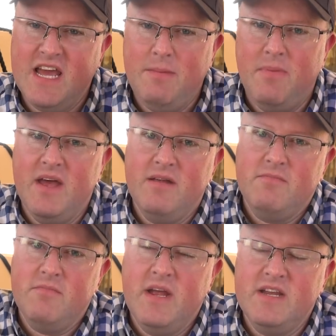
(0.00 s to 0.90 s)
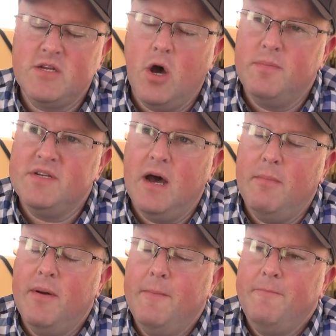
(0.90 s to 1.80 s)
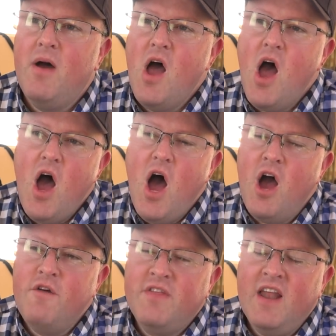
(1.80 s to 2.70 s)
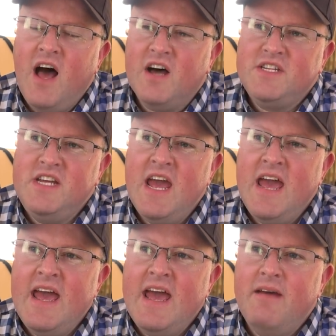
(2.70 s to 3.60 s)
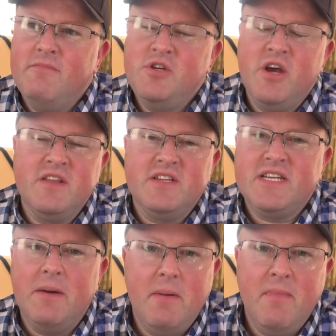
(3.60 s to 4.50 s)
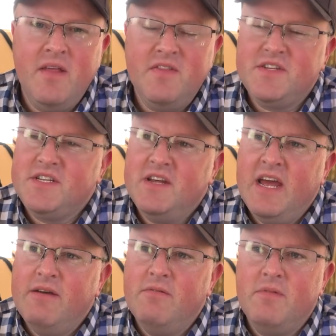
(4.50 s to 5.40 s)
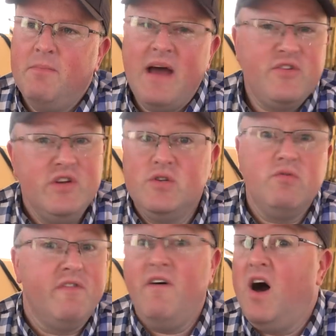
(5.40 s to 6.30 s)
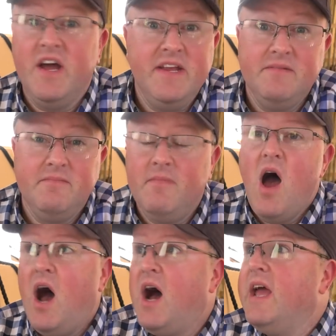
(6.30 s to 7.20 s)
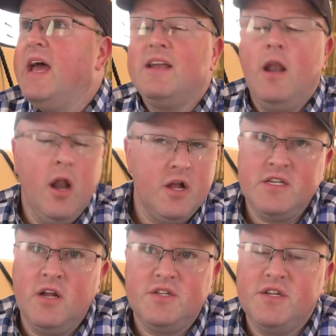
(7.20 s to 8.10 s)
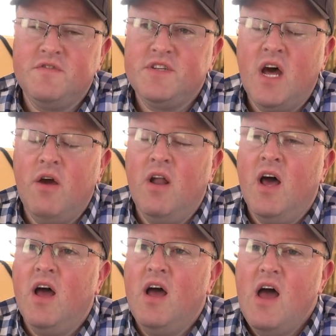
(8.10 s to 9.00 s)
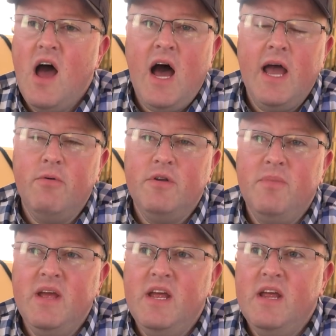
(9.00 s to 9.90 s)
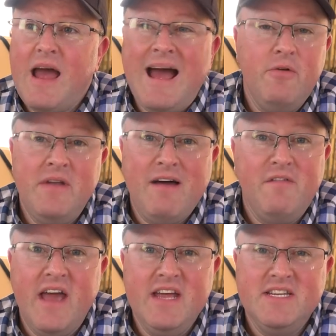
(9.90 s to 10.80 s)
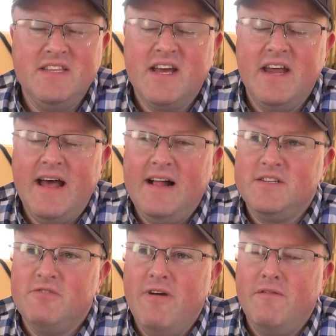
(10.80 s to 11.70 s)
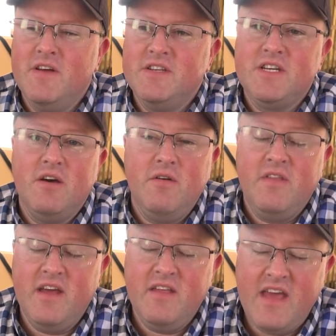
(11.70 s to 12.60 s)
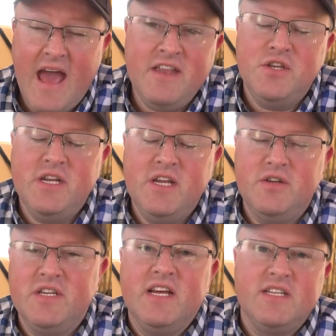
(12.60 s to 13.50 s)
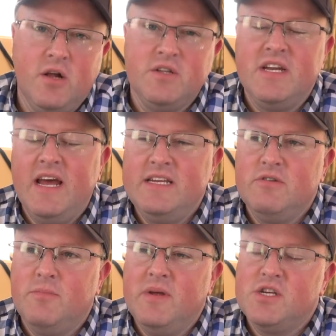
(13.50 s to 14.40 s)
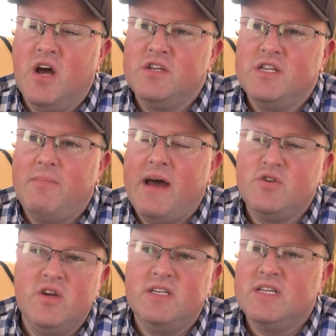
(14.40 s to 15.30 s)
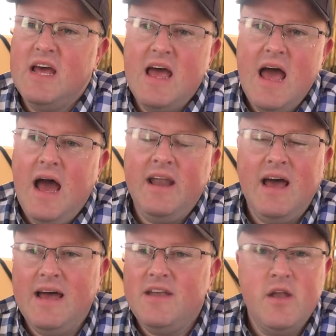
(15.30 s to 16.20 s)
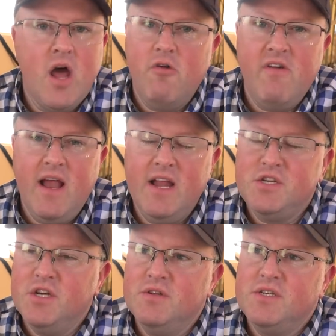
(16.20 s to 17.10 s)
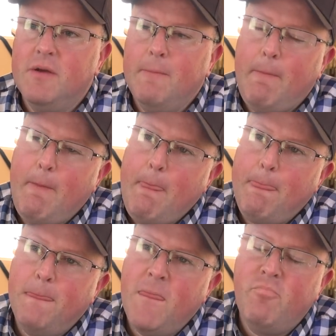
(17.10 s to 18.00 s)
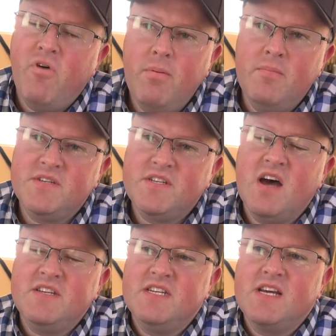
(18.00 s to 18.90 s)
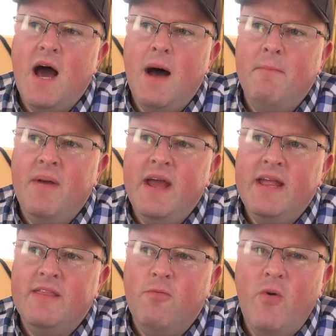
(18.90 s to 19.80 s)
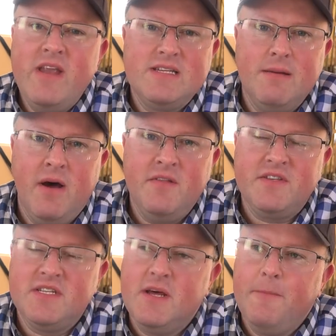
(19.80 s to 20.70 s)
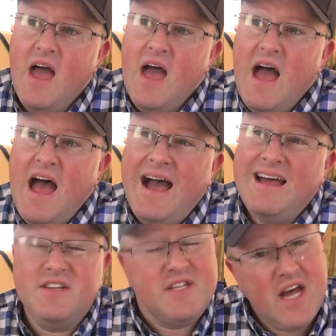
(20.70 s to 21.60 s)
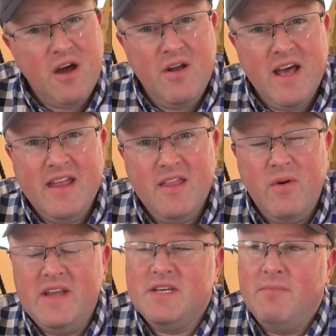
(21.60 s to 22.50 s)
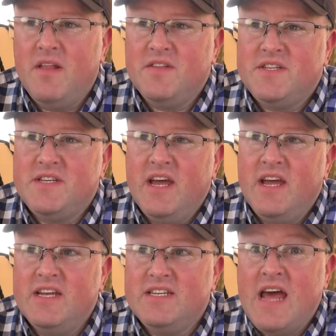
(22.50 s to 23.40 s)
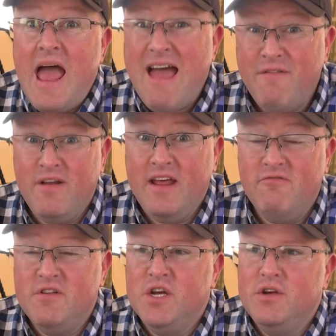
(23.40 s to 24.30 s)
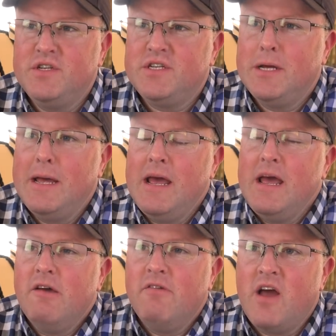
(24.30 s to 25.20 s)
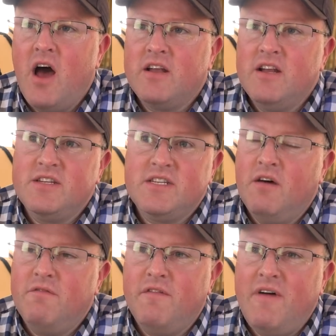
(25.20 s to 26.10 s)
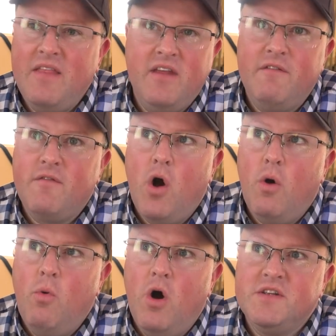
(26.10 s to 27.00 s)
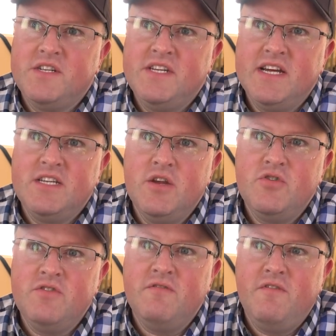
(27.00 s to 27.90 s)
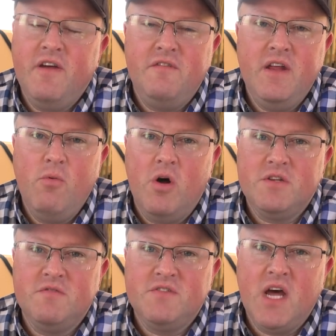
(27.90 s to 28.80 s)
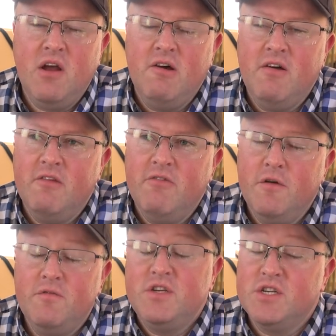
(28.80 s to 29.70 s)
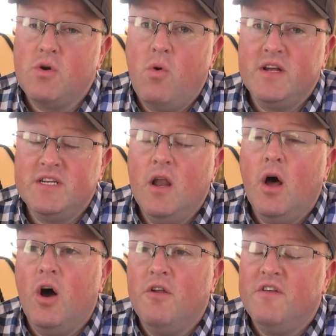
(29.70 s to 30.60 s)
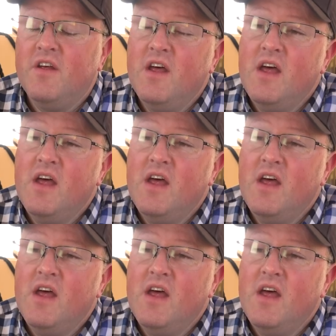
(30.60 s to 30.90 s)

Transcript: to keep it, it topped up. Over the last year, during the summer months, it, the batteries were fine. I had lots and lots of solar. I would be out navigating the canals and rivers, so the, the engine using its alternator would be charging the batteries, and I had no real issues. The problems started to come in the winter months, and solar in the winter months is heavily reduced, regardless of the fact that I've got what 650 watts of solar on the roof, which is quite a lot.